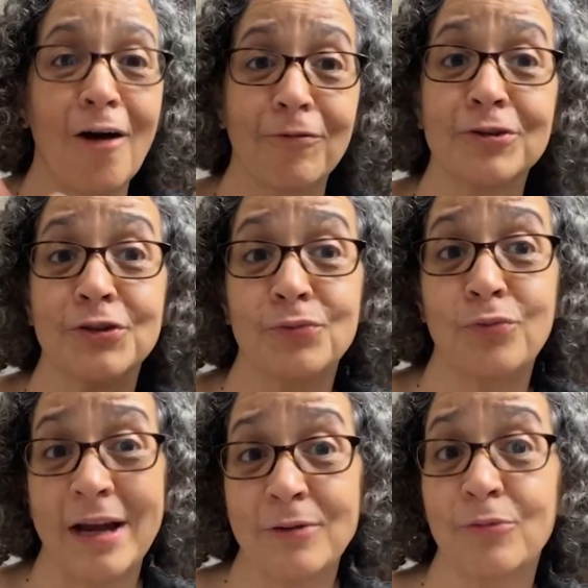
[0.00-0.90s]
offer to
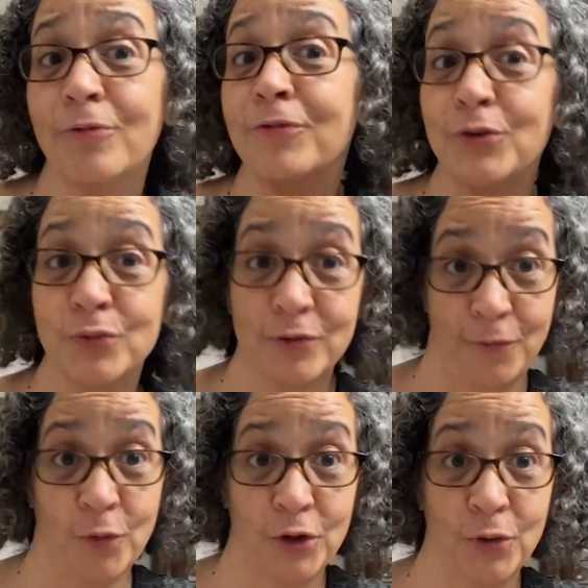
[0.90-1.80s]
write reviews
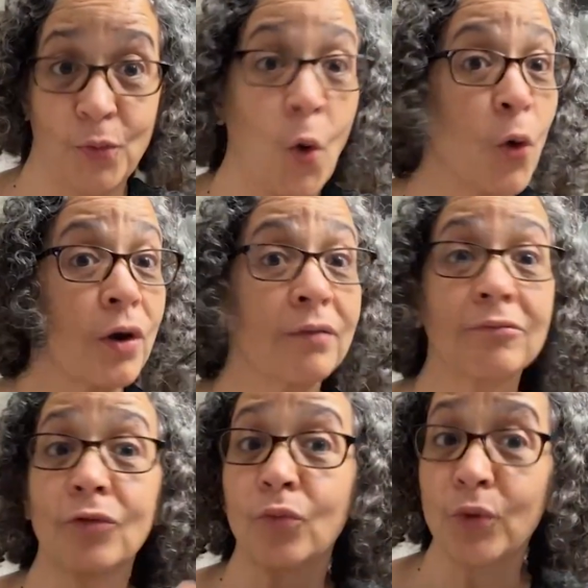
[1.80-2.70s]
for you,
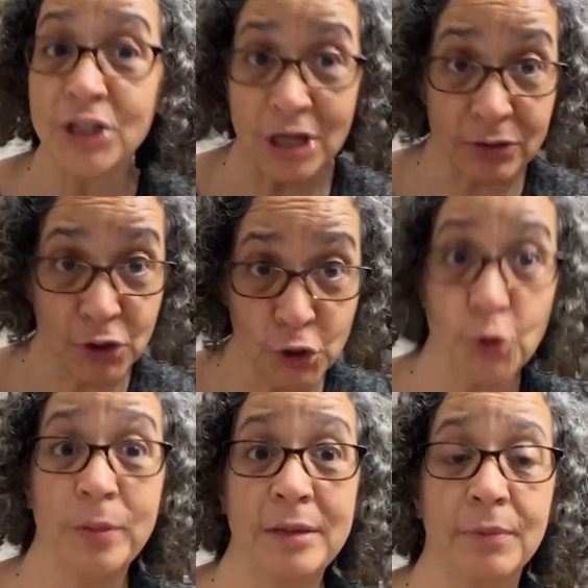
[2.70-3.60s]
or reach out to
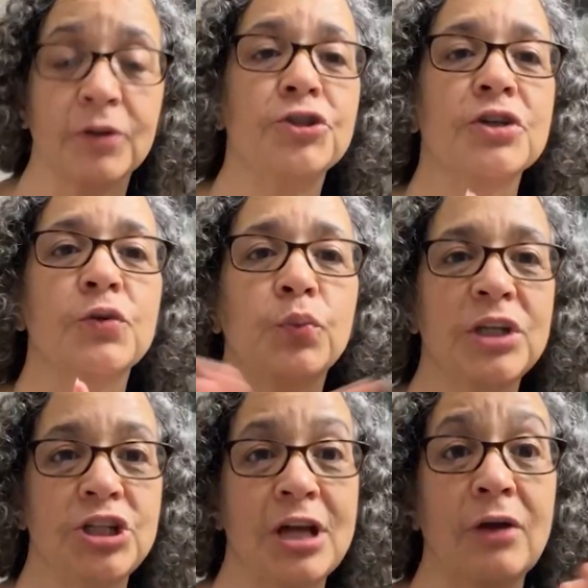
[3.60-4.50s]
new people. Just
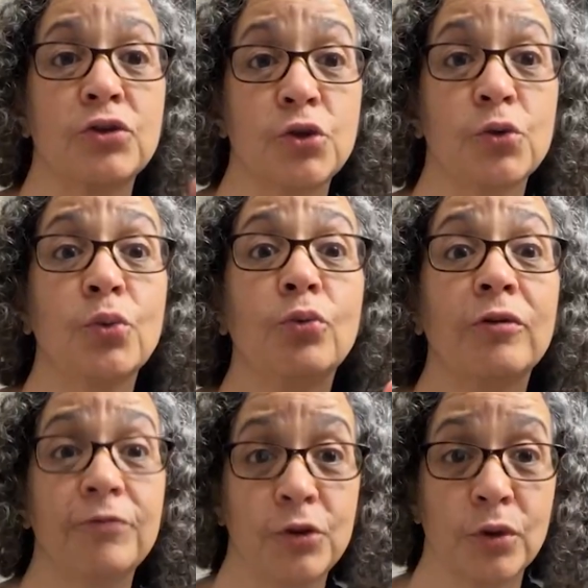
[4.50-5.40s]
reach out to
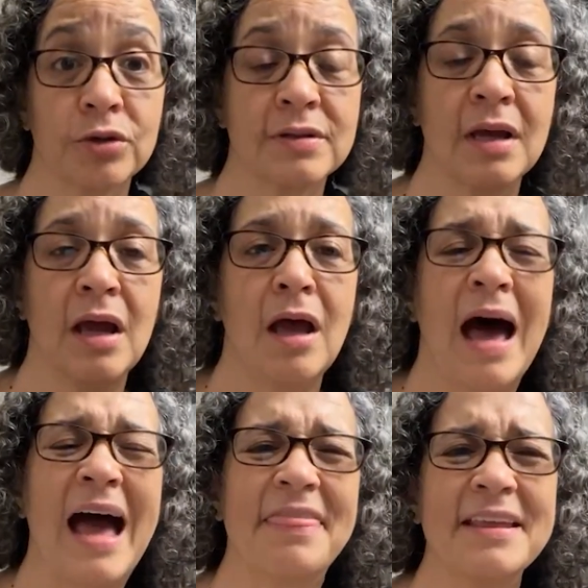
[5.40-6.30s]
reviewers.
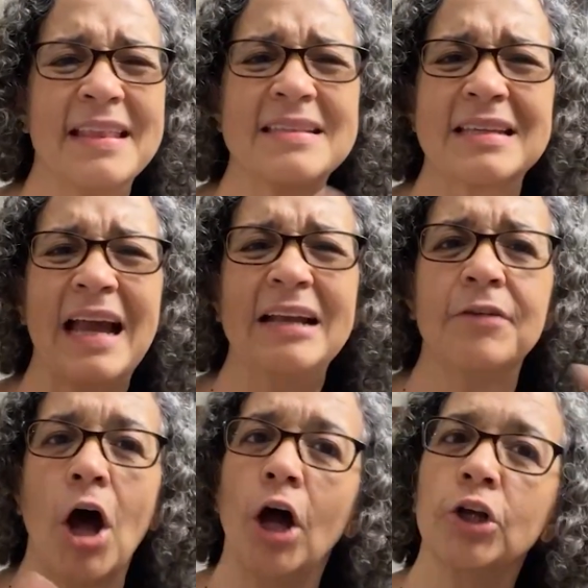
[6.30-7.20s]
I think that's kind
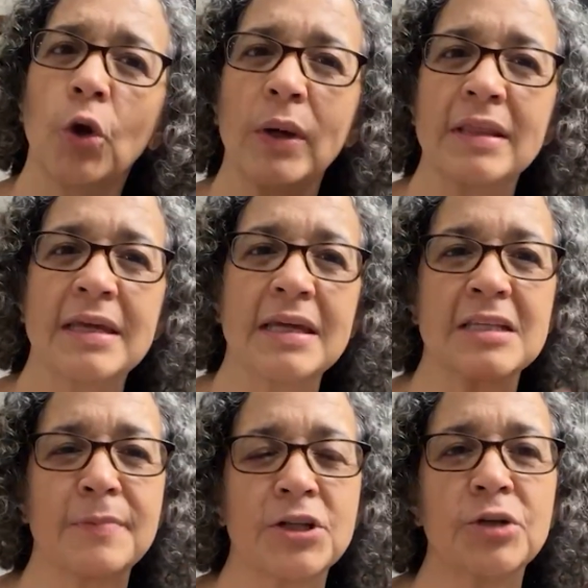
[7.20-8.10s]
of an ongoing thing,
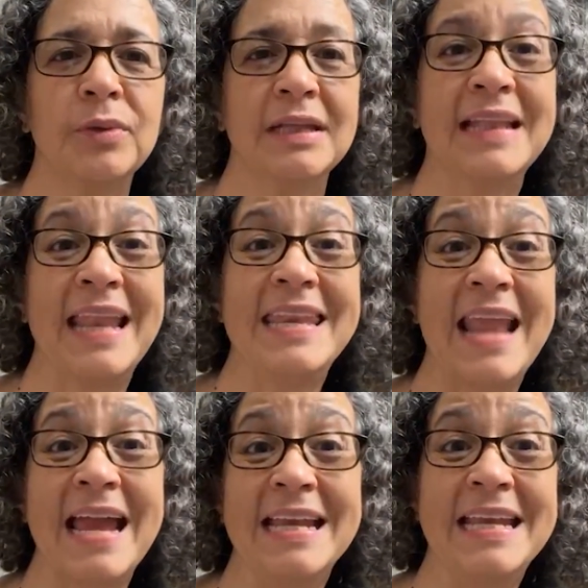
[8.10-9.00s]
especially within that
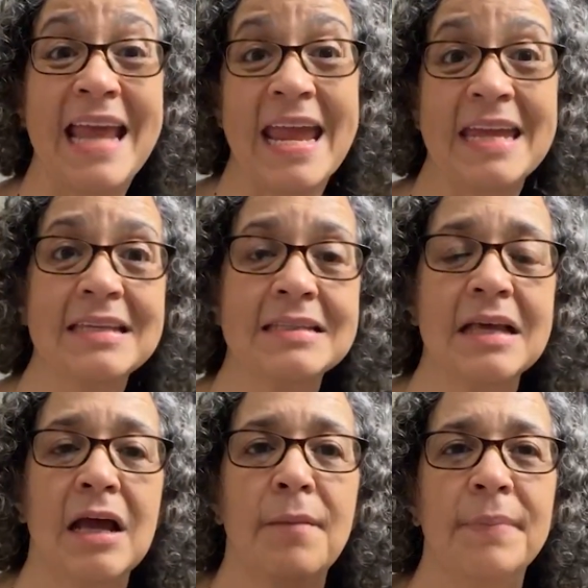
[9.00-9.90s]
90
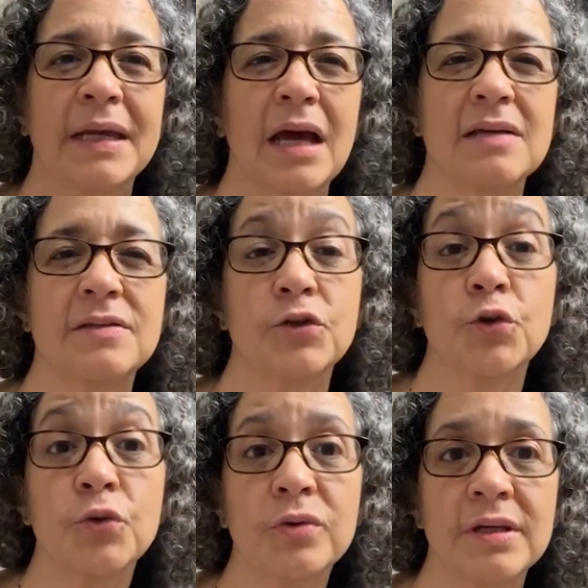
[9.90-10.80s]
days, because the
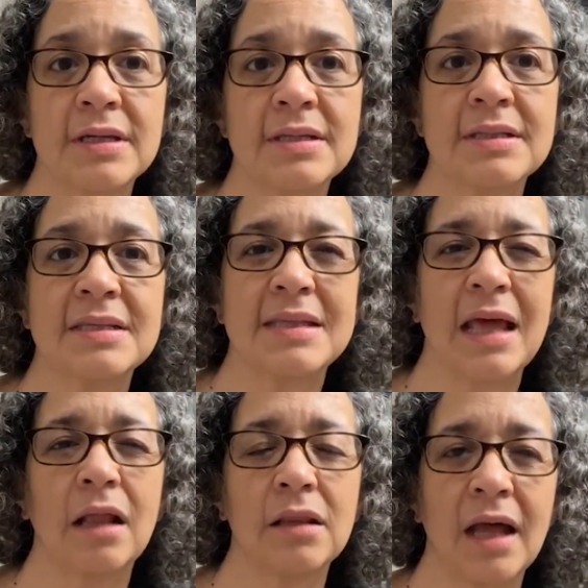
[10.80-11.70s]
truth is
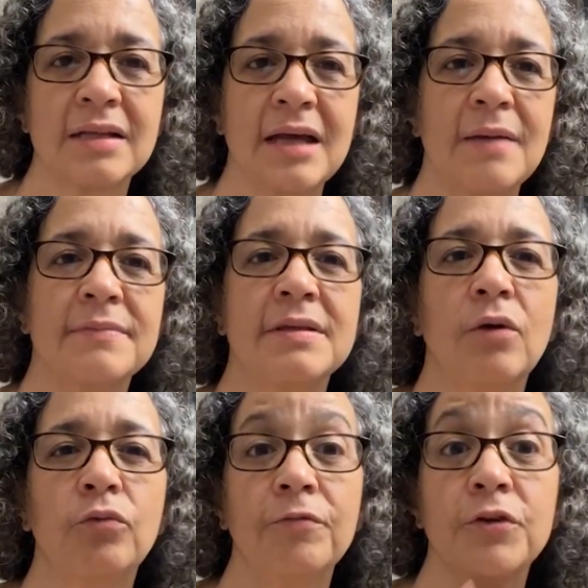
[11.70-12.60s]
that a lot of times
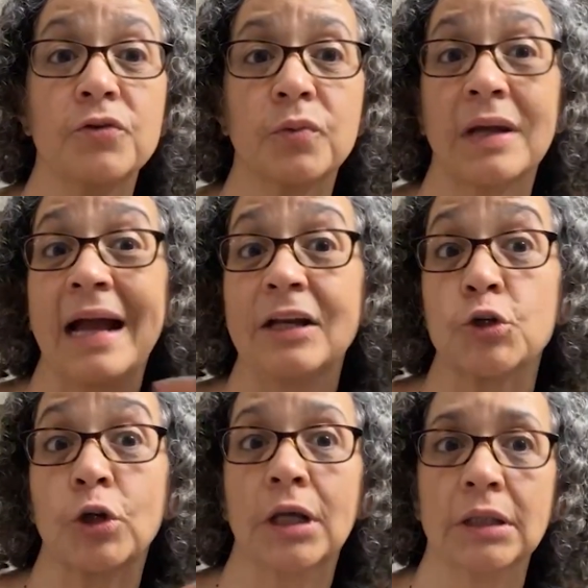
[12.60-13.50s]
reviews will kind
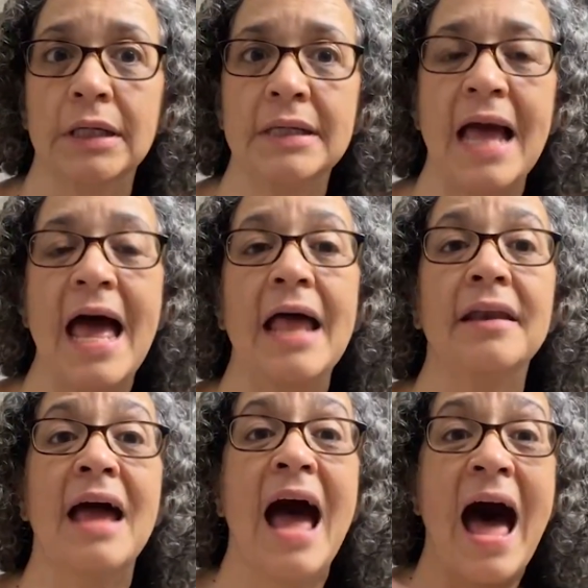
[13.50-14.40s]
of trickle in,
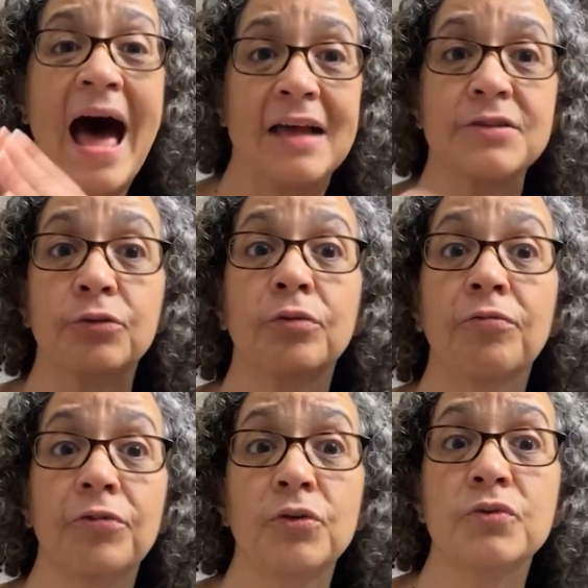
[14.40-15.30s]
and as the
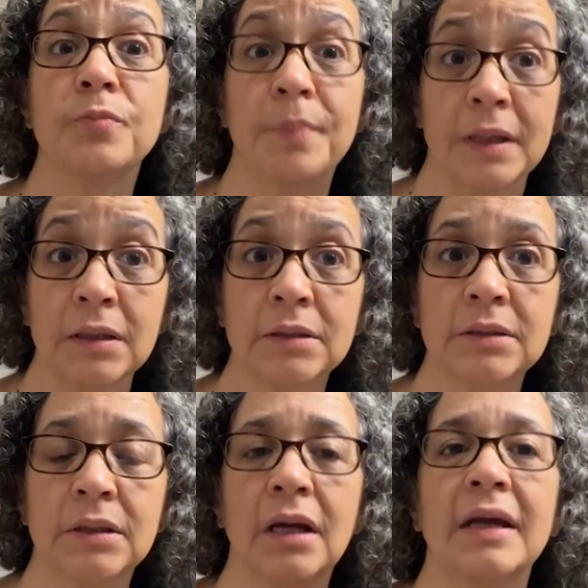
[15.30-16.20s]
reviews
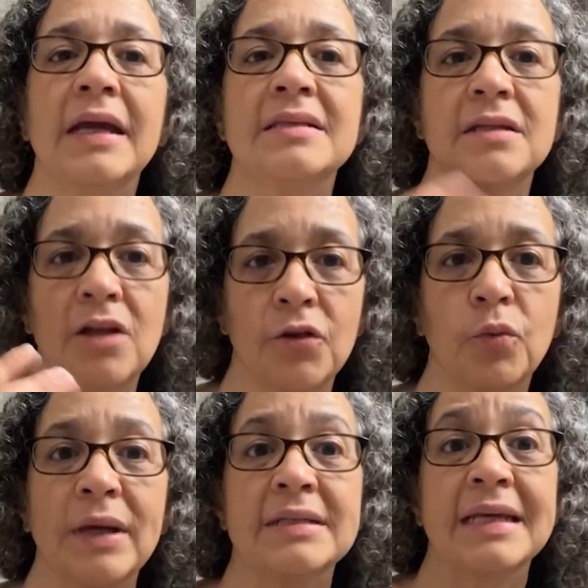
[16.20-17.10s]
build, it's
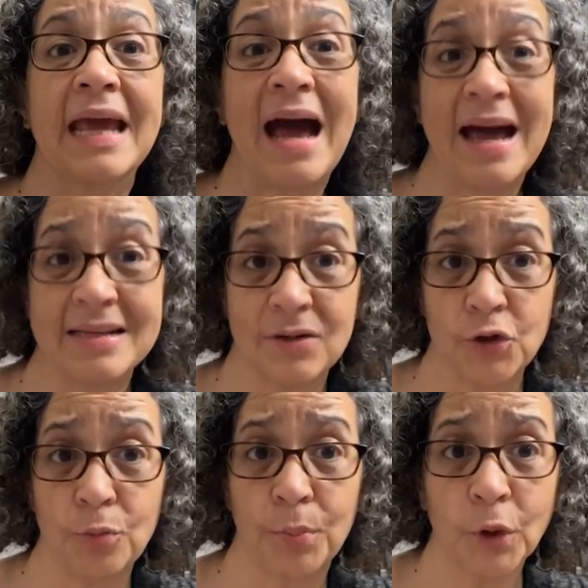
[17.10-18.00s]
another way to get eyes
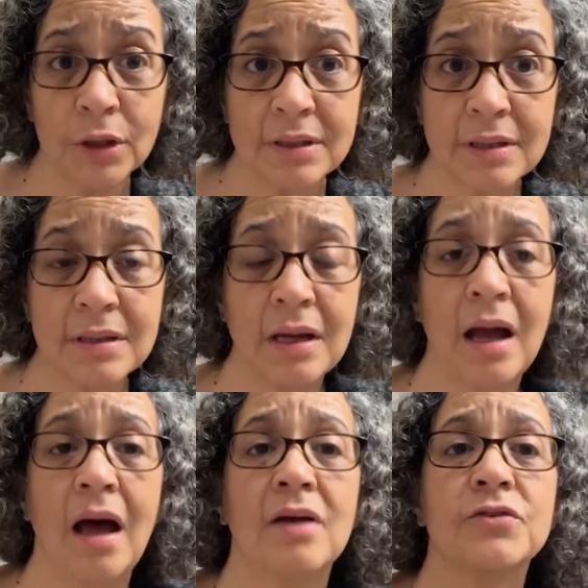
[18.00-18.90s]
on your book.
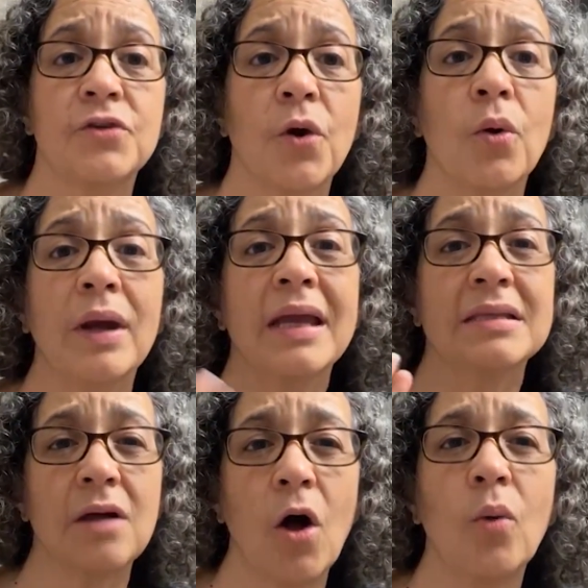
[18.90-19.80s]
So
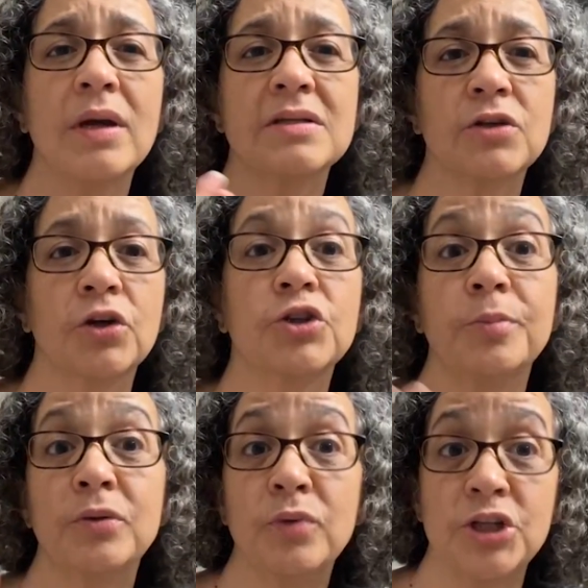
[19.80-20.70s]
it's always good
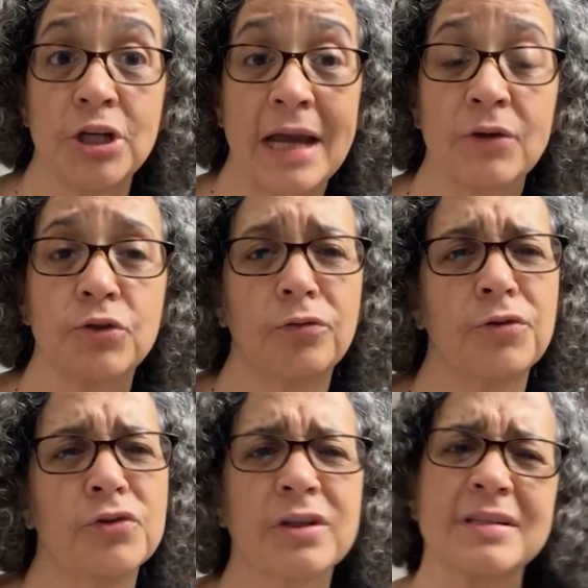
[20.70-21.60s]
to be reaching out to
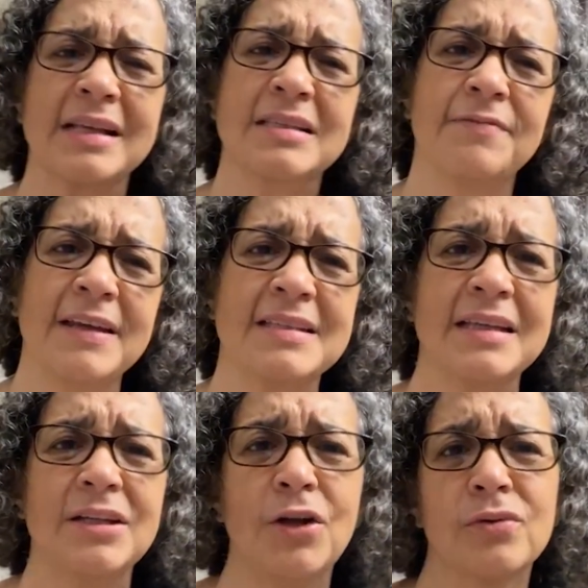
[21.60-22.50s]
reviewers, because let's face
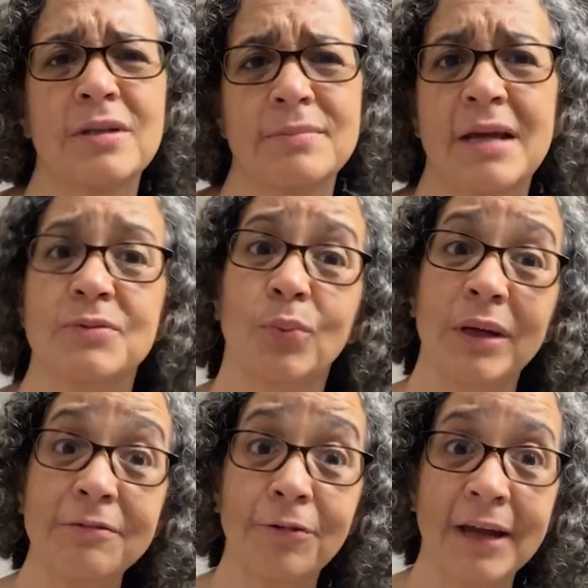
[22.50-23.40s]
it, you know, sometimes
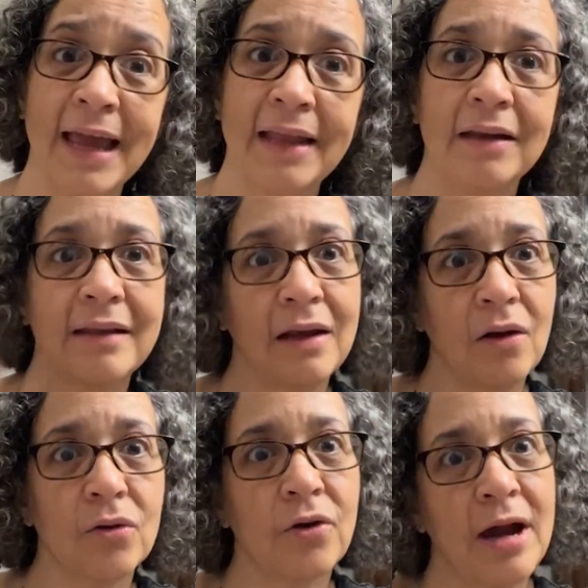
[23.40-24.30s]
we forget that,
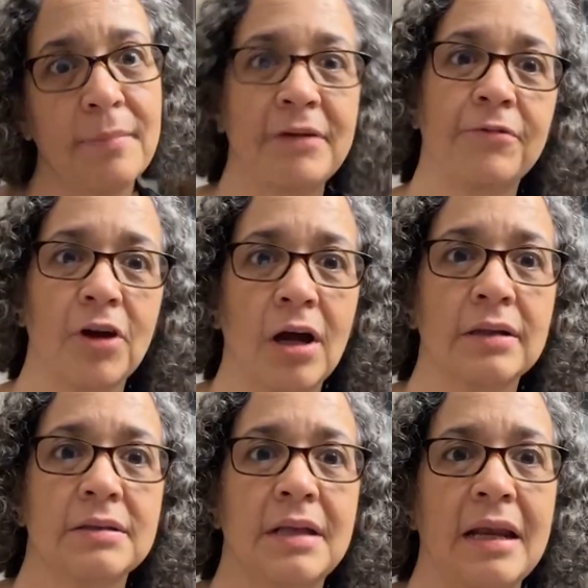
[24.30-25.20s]
oh crap, I
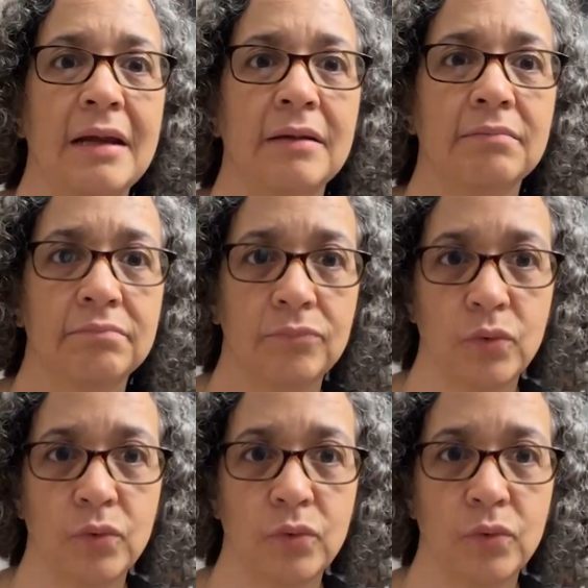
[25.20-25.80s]
forgot that I